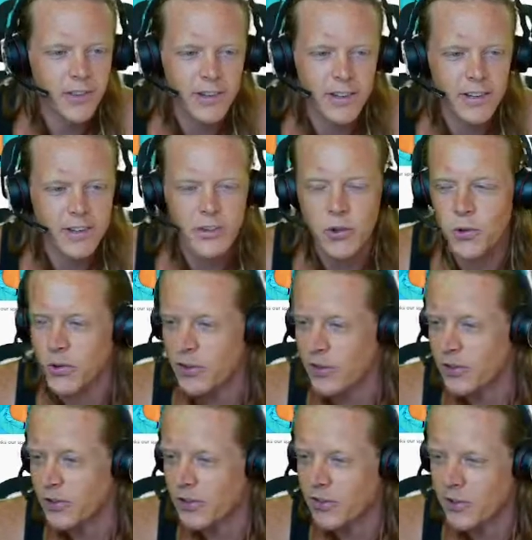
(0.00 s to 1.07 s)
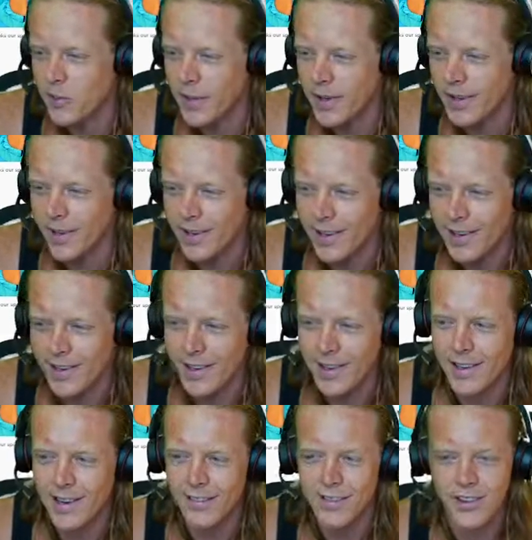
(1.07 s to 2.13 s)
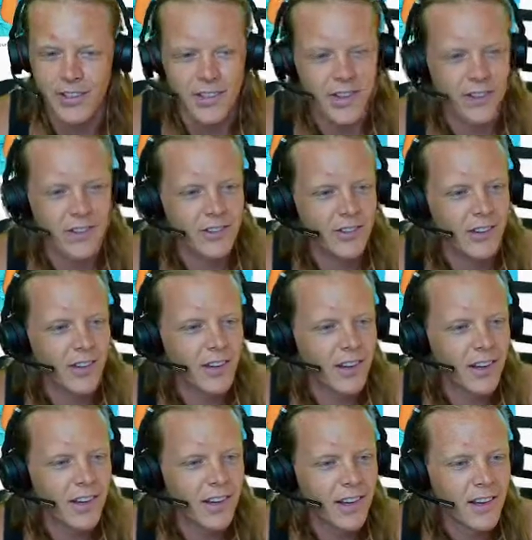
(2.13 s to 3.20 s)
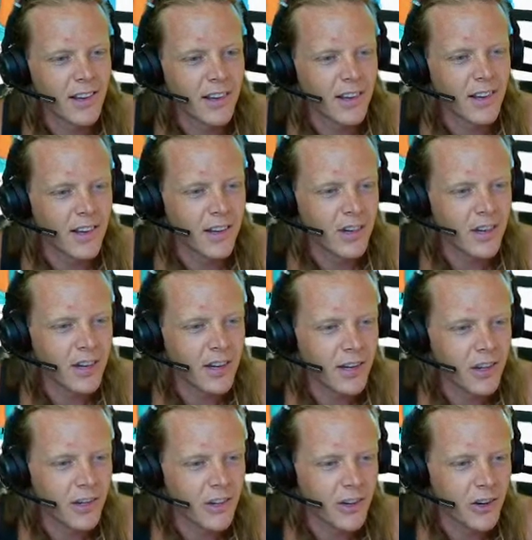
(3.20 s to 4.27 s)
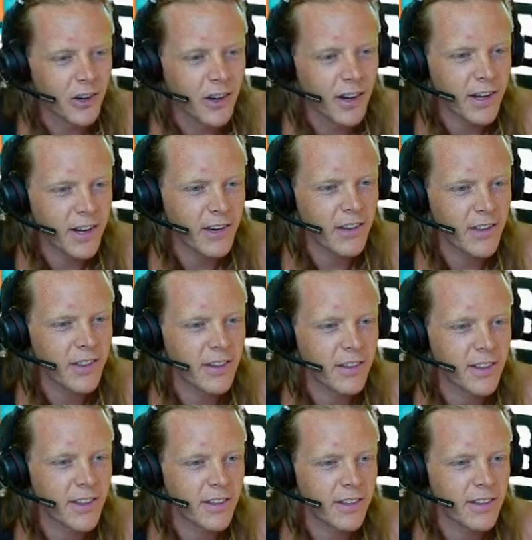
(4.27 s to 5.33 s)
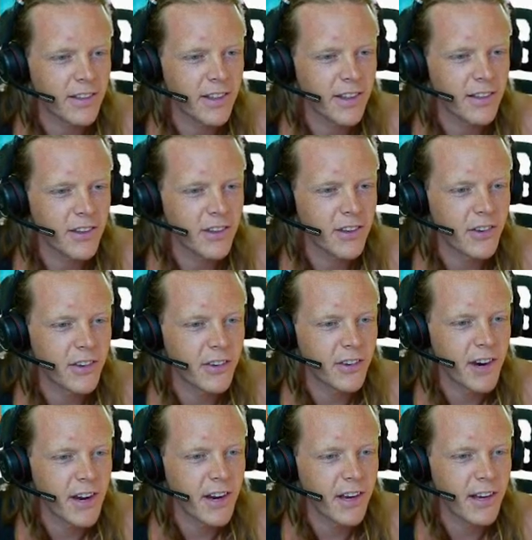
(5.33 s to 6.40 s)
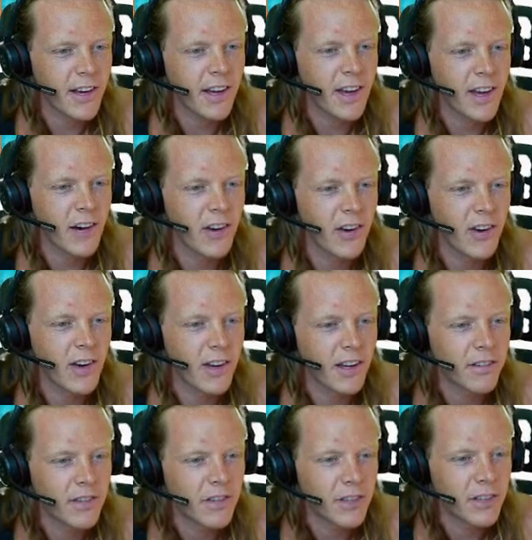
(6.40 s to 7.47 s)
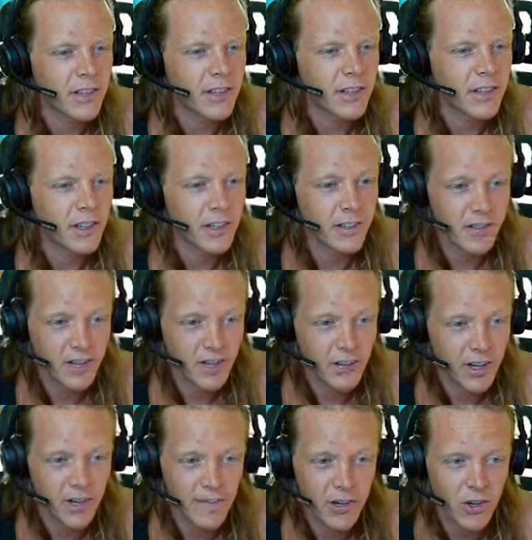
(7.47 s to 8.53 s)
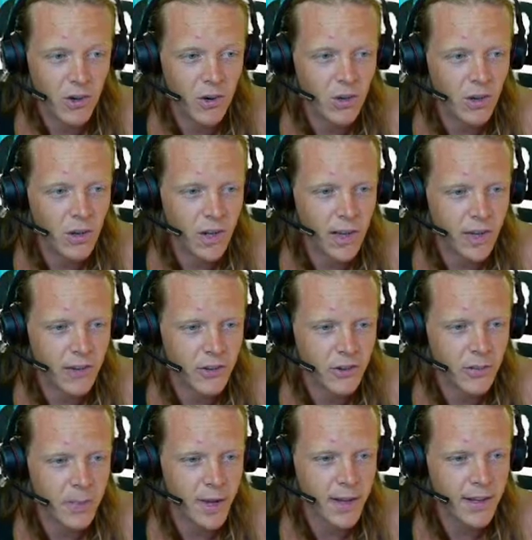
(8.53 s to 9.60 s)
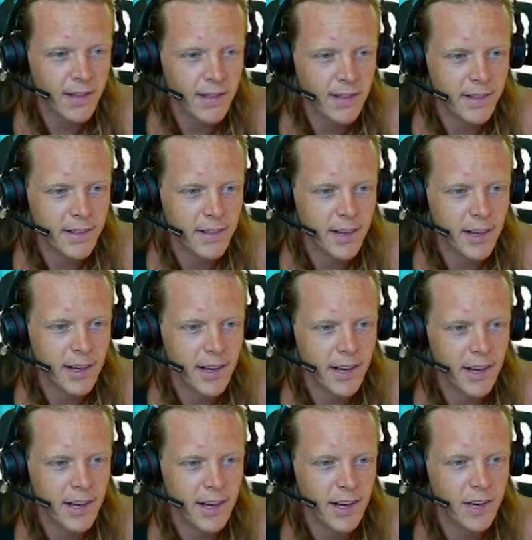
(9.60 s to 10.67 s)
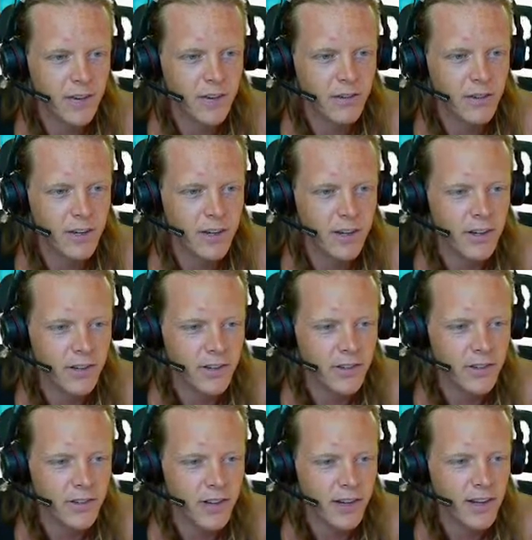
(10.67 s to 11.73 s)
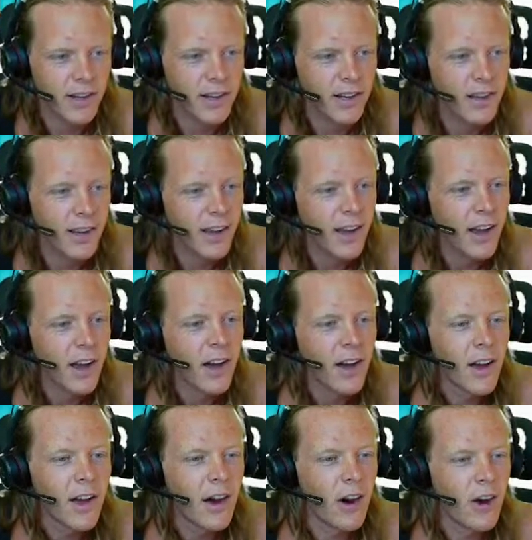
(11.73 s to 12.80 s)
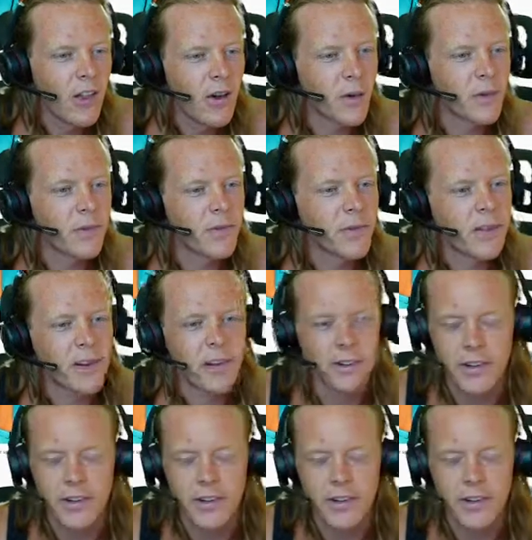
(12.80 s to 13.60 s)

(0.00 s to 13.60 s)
It is cool, you can zoom in on it and everything. So, you know, here's a crater that this thing has gone to, and right now, after a year, it's discovered a whole lot of space, and it's kind of hanging out over here, it looks like. Oh, that was something else.